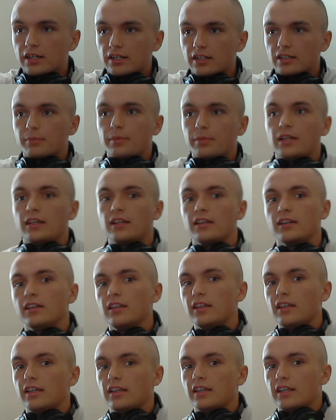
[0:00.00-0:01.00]
on the bed,
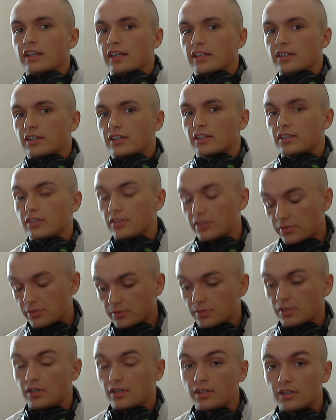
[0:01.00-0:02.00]
and they're going to look
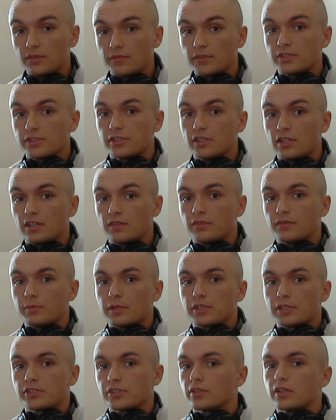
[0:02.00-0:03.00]
through all of your stuff,
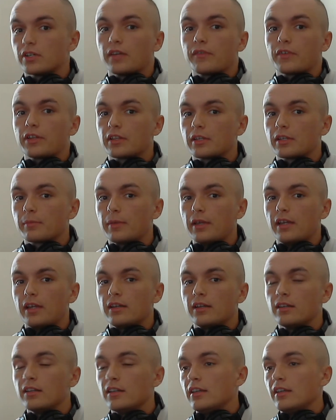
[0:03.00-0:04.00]
make sure you don't have anything
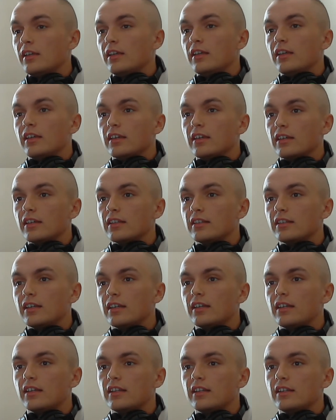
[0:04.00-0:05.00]
bad, and
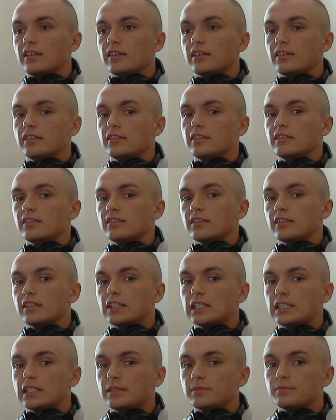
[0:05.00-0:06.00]
then
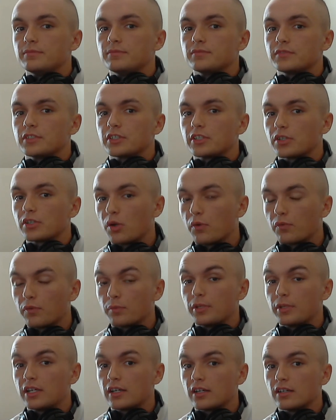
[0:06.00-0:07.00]
um, you're going to go
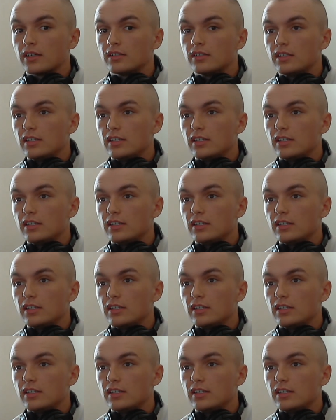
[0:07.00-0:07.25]
from there.